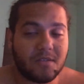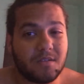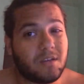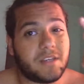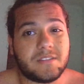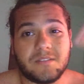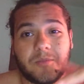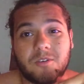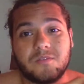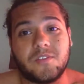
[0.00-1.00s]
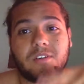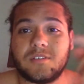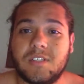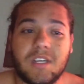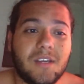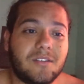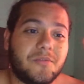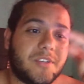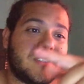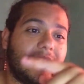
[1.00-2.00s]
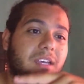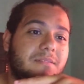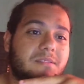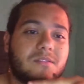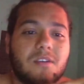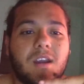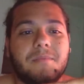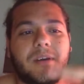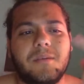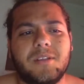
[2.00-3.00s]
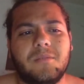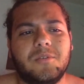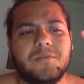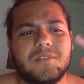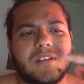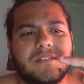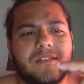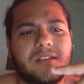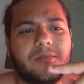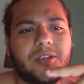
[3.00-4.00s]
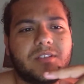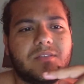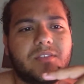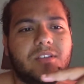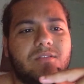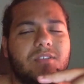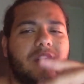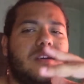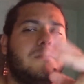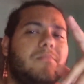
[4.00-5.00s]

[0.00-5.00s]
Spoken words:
See you guys in tomorrow's vlog. Don't forget to like, subscribe, comment down below what you guys are thinking about these videos, and